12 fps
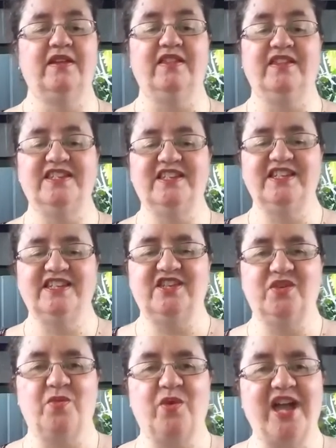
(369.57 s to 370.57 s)
This is
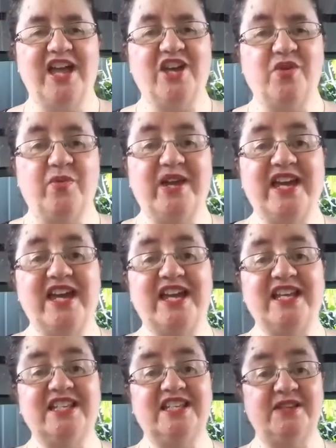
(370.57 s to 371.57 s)
the way we
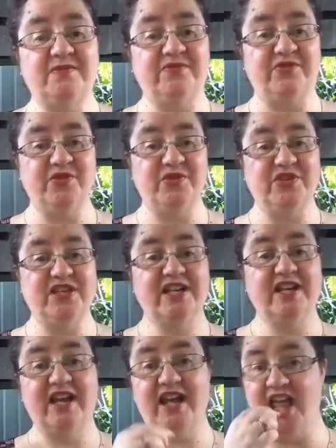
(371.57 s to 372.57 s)
eat some fruit,
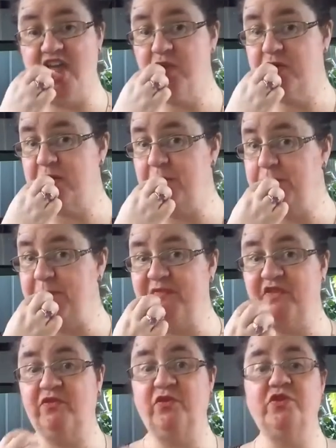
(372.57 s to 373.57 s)
eat some
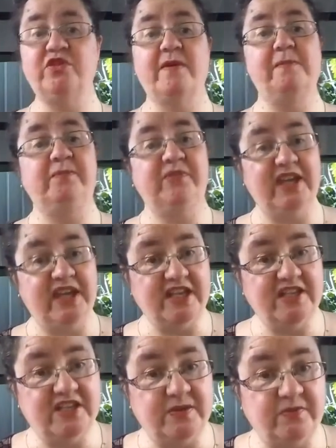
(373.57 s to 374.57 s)
fruit,
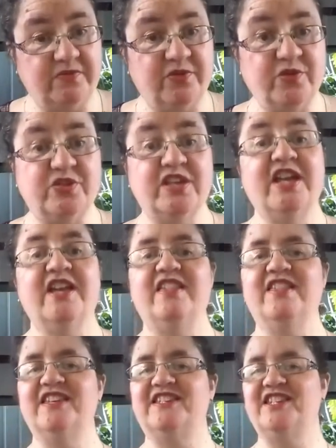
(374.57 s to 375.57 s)
eat some fruit.
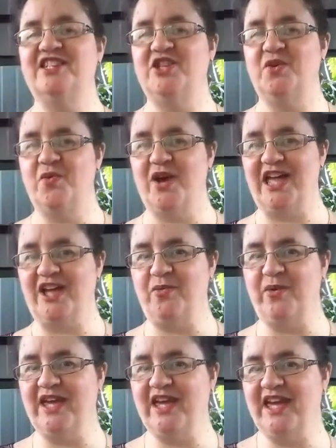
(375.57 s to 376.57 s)
This is the way
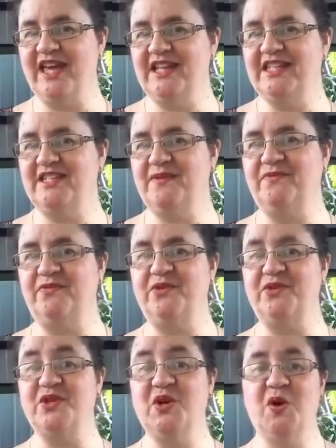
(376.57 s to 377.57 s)
we eat some
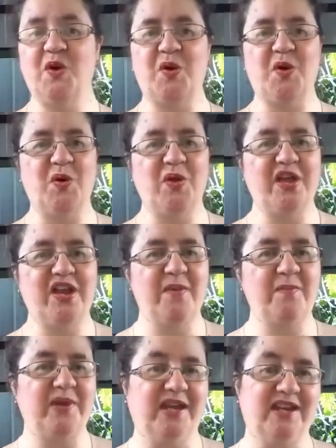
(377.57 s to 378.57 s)
fruit all on
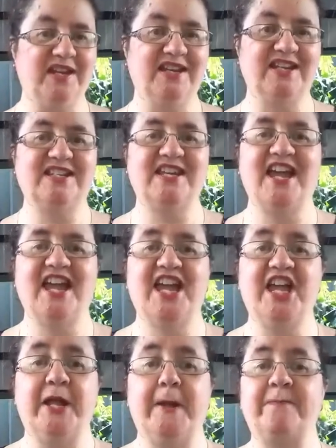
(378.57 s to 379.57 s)
a picnic
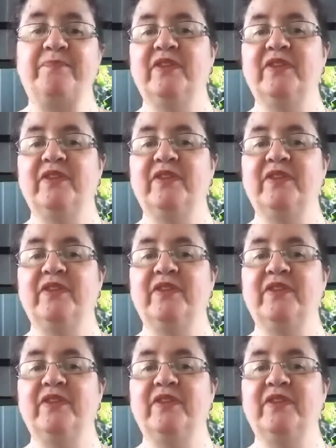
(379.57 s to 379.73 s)
day.